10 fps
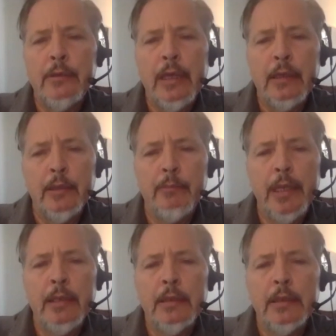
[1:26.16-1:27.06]

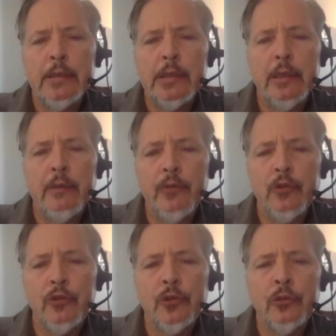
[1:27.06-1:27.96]
independence in a
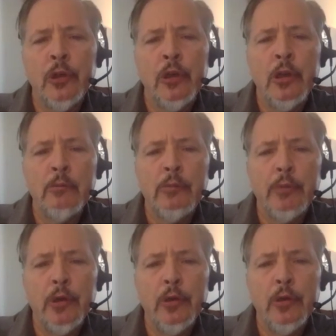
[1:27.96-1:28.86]
future
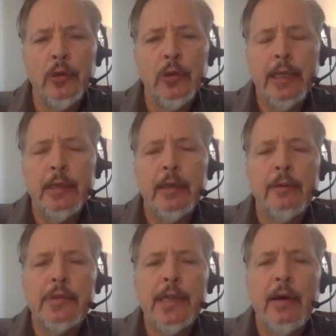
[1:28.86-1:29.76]
proposed state
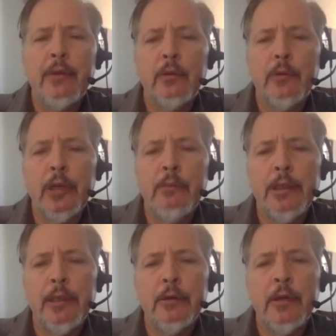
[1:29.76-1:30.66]
of Saudi
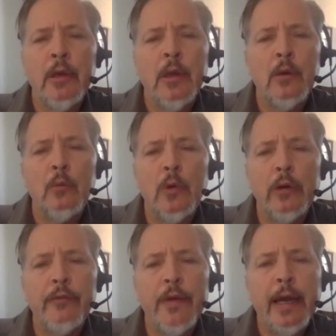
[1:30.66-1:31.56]
Arabia,
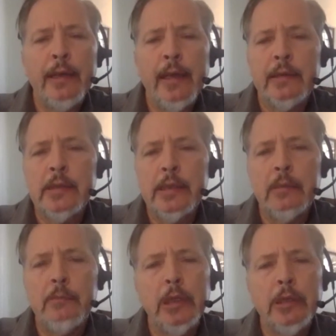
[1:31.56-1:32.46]
while
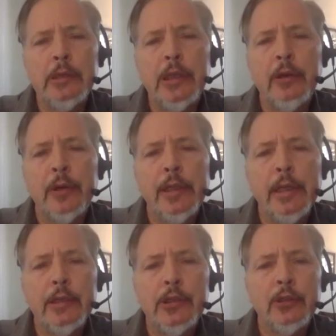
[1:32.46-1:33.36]
financing military
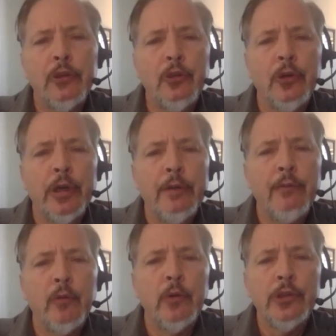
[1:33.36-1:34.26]
and security
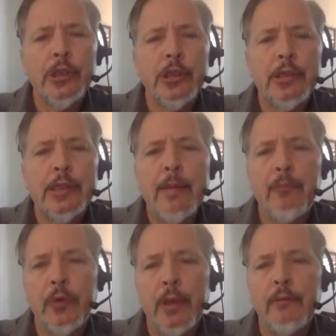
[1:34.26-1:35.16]
forces
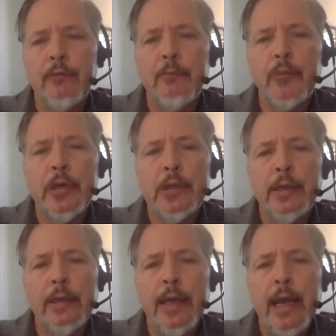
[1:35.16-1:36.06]
separate from
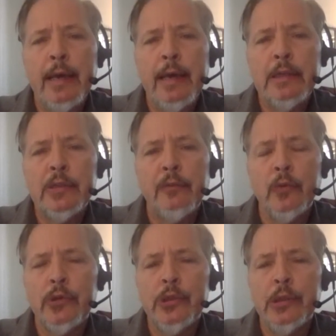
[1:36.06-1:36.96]
President Hadi's
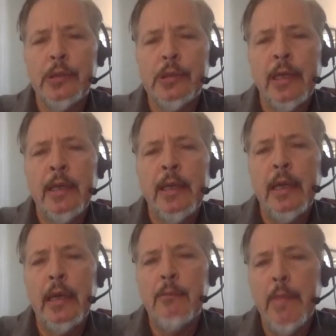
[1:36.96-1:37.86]
forces
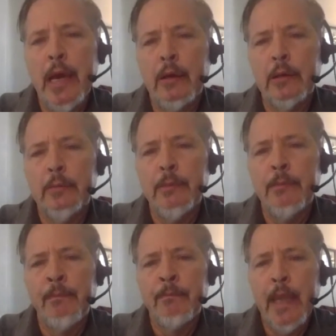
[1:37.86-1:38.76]
at Marib
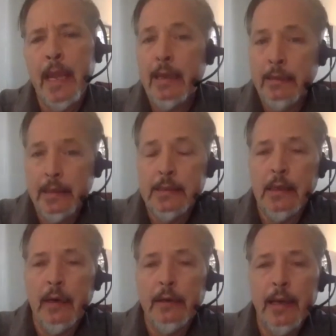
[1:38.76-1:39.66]
and
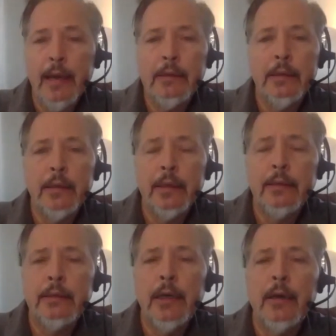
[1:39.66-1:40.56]
inside Aden at
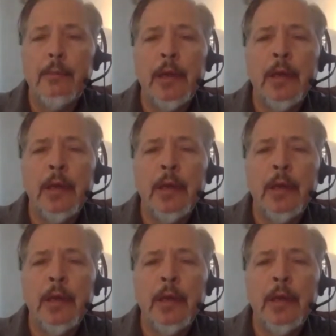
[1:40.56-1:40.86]
the time.